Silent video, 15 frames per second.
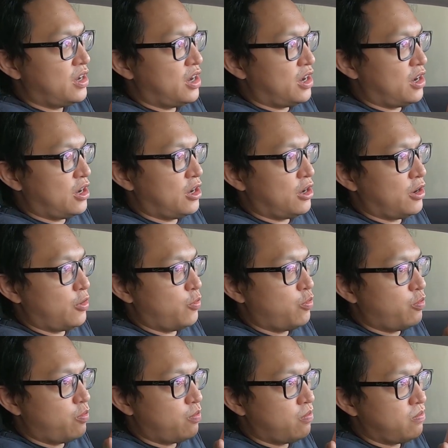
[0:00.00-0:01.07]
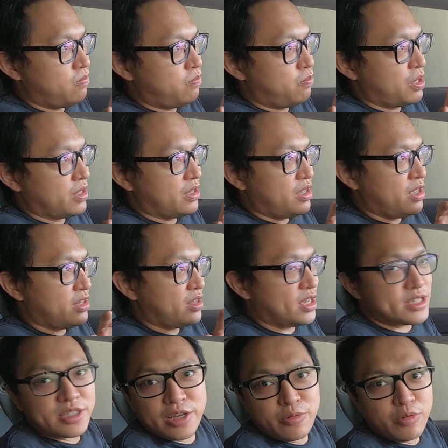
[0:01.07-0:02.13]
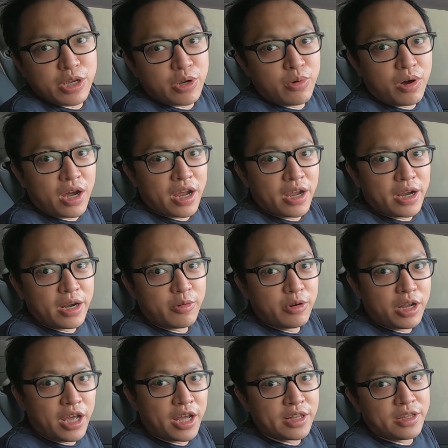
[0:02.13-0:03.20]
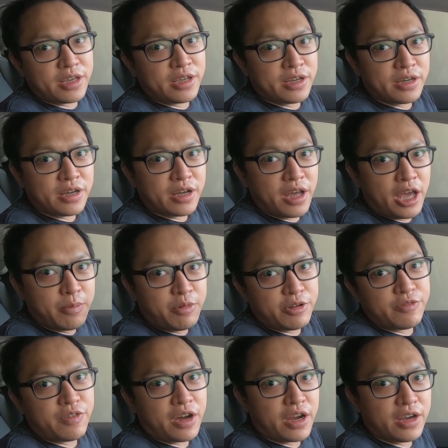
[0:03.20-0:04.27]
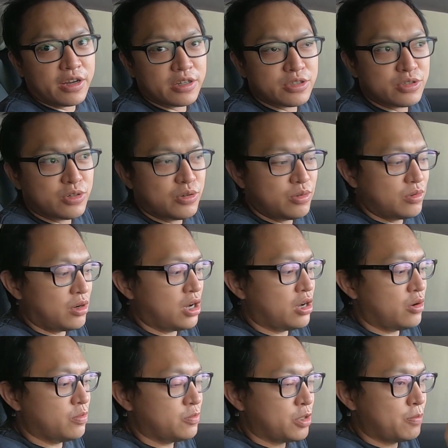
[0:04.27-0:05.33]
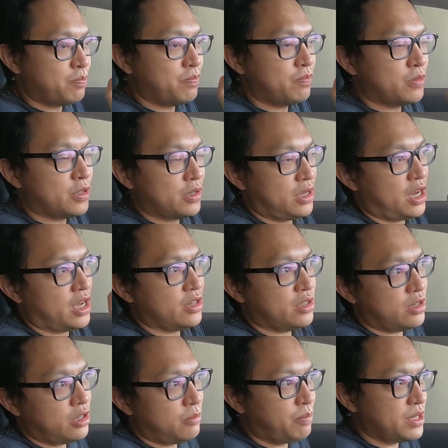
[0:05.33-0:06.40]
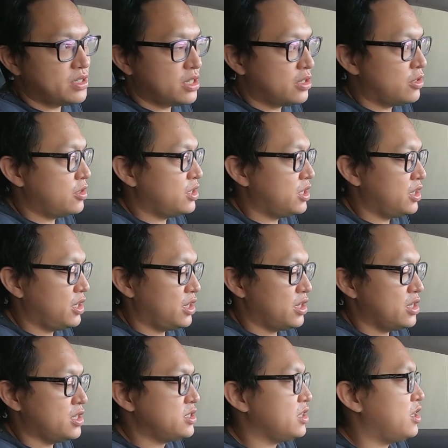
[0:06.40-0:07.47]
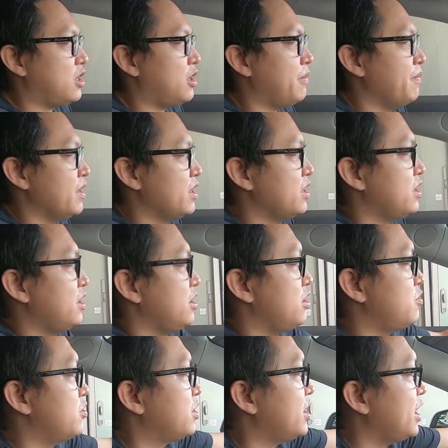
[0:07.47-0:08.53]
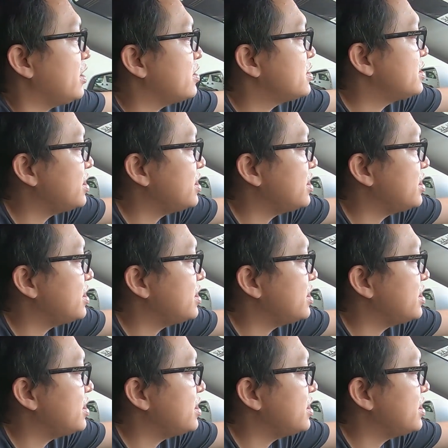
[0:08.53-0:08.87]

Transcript: but it doesn't require adding an amplifier. So the idea basically is it will get the